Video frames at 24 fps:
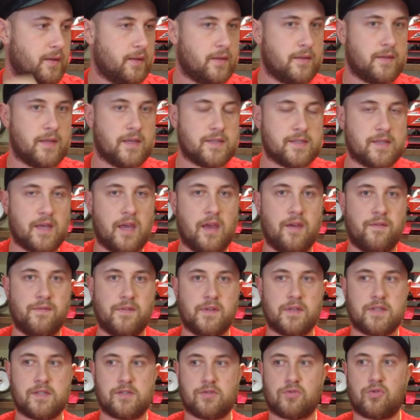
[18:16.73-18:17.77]
doesn't have
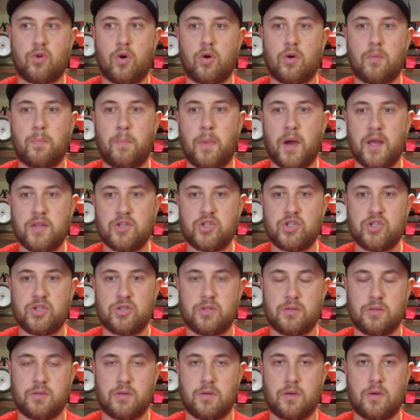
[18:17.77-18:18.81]
the strong punch
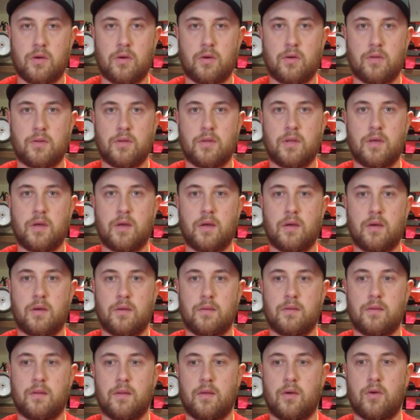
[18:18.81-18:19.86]
on the
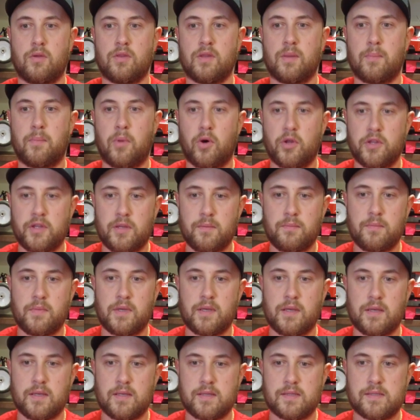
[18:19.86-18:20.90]
bottom.
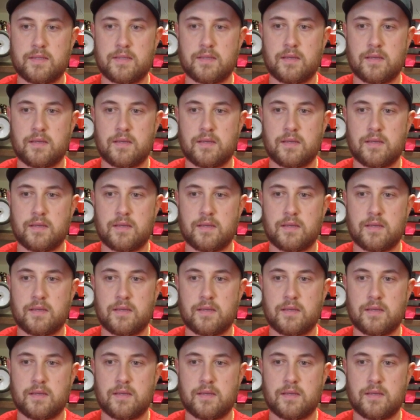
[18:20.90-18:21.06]
It